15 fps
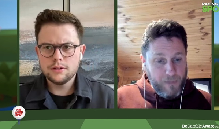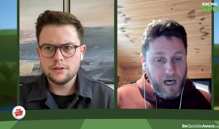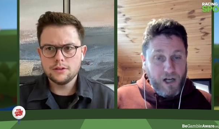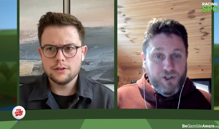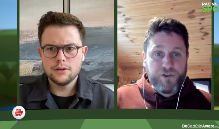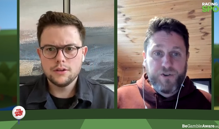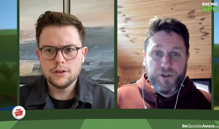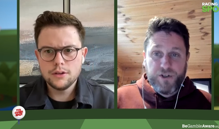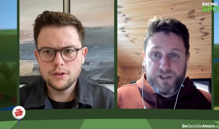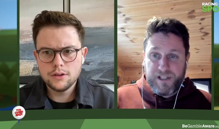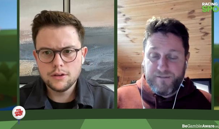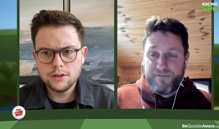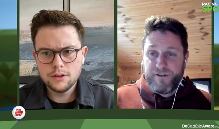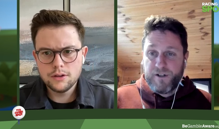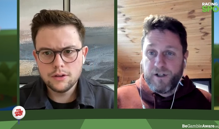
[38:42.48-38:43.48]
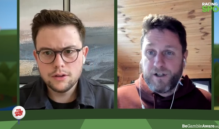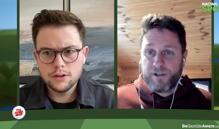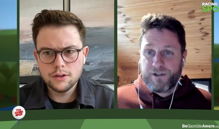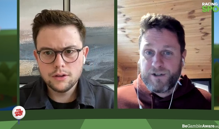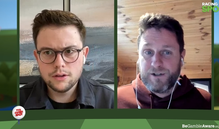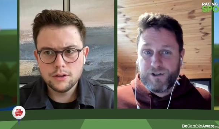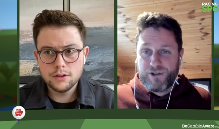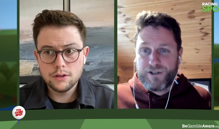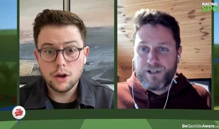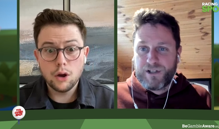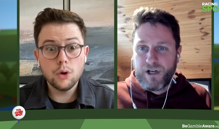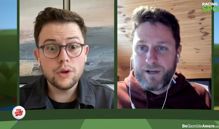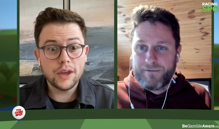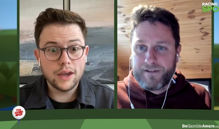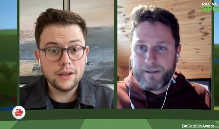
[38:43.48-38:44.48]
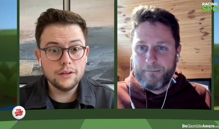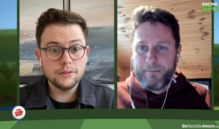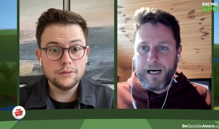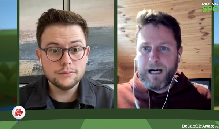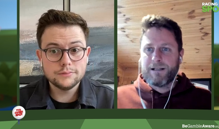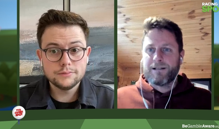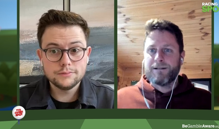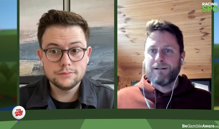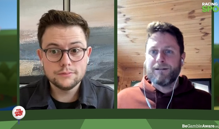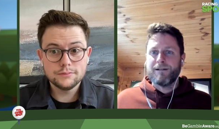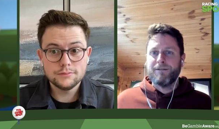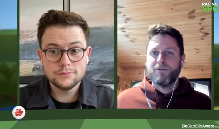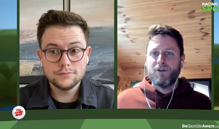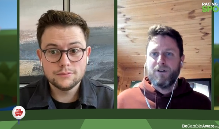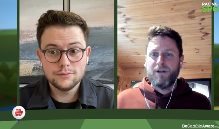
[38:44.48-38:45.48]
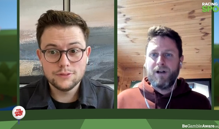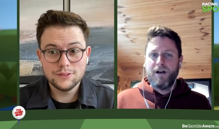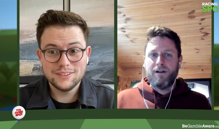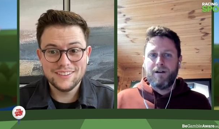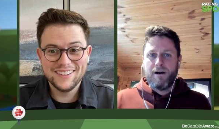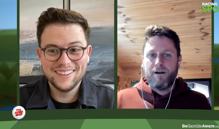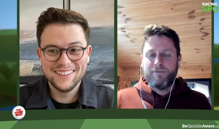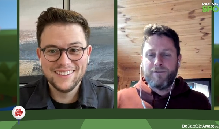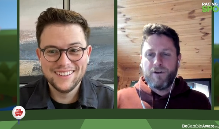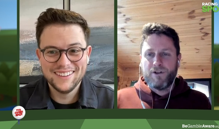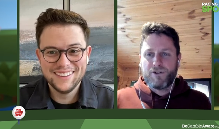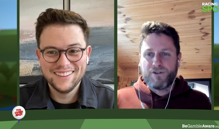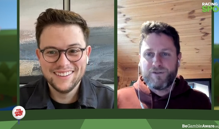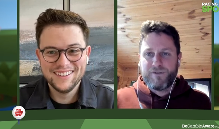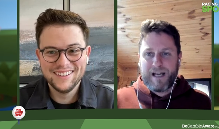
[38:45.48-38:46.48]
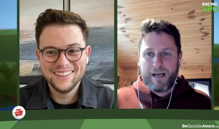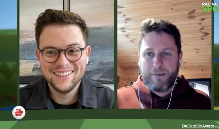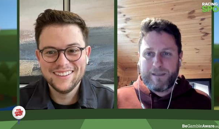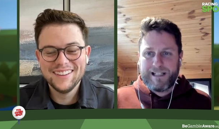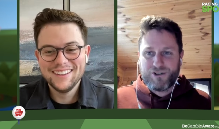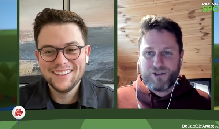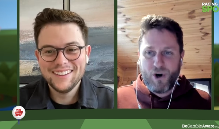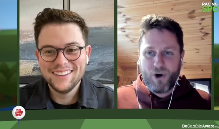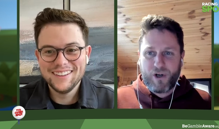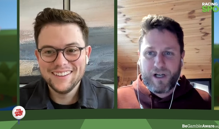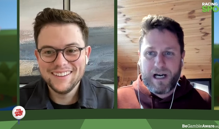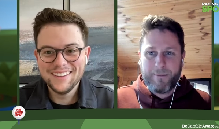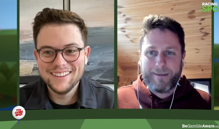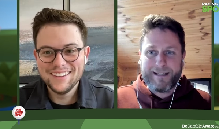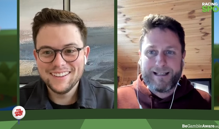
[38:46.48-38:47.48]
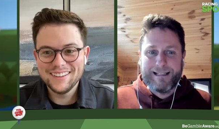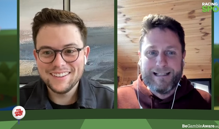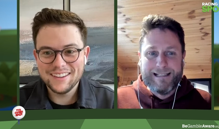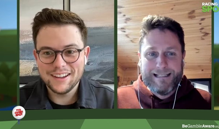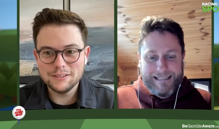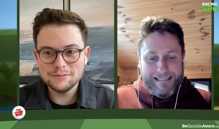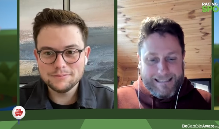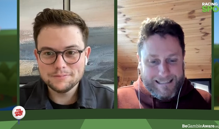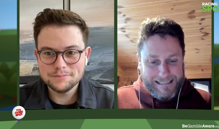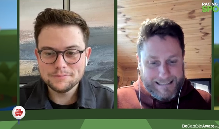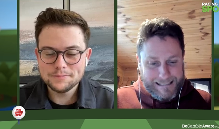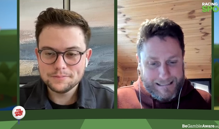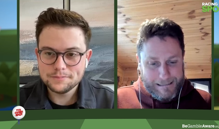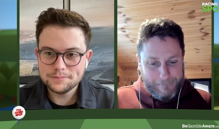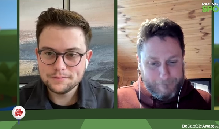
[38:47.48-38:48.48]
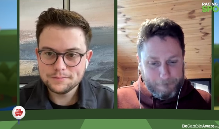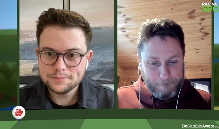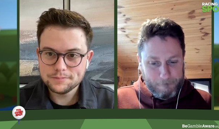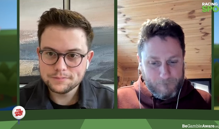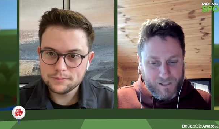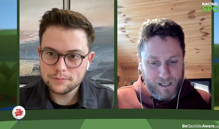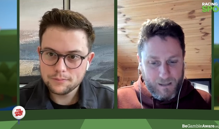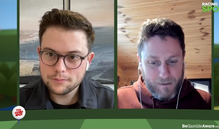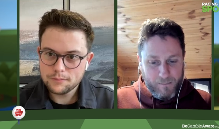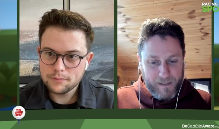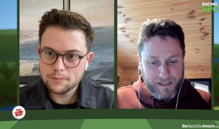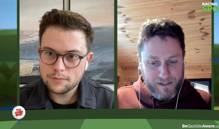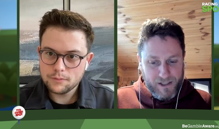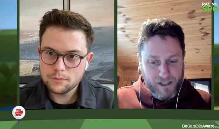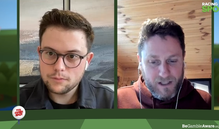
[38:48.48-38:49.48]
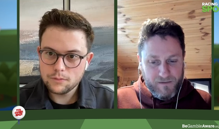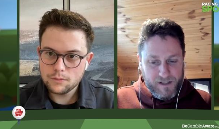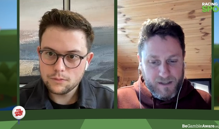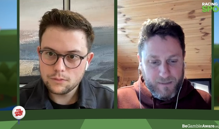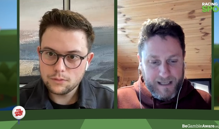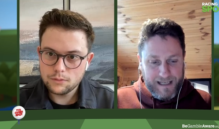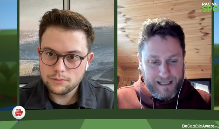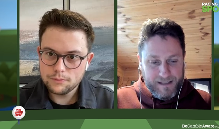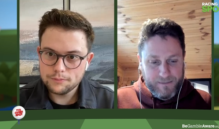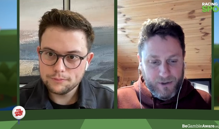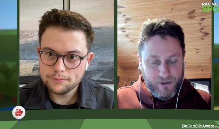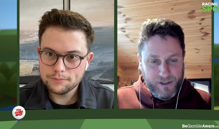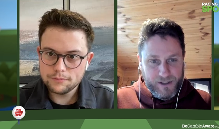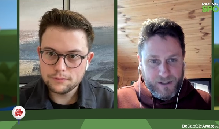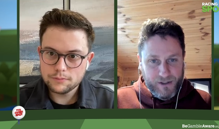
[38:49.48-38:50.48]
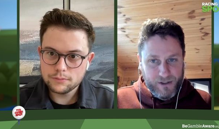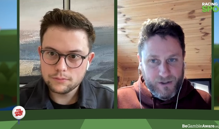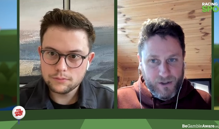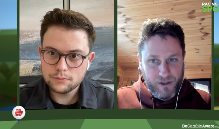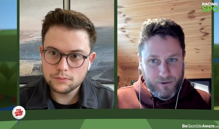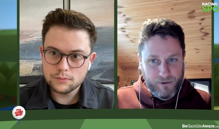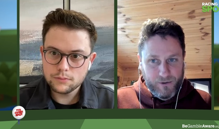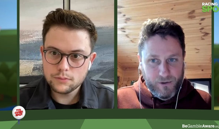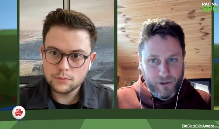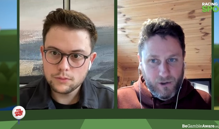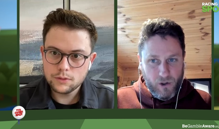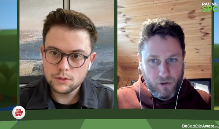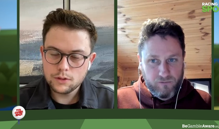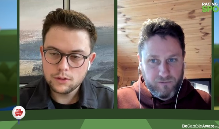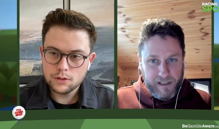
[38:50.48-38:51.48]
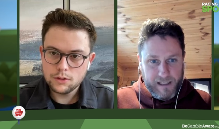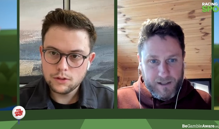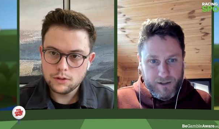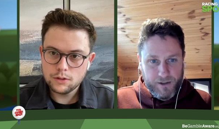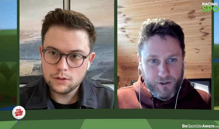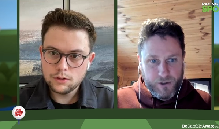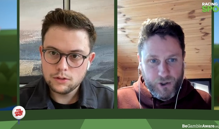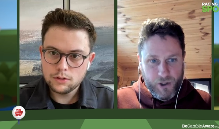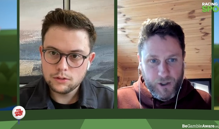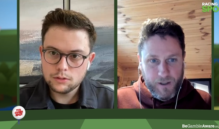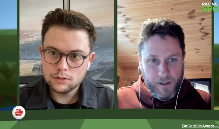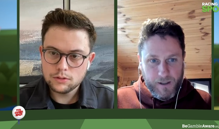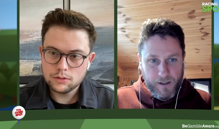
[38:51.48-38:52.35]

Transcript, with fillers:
Speaker 1: March thirty first, just in time okay. for the Masters. I've got our, our, first family dog coming. Yeah. Um, so I'm a bit nervous about that to be honest. So I'm doing a lot of research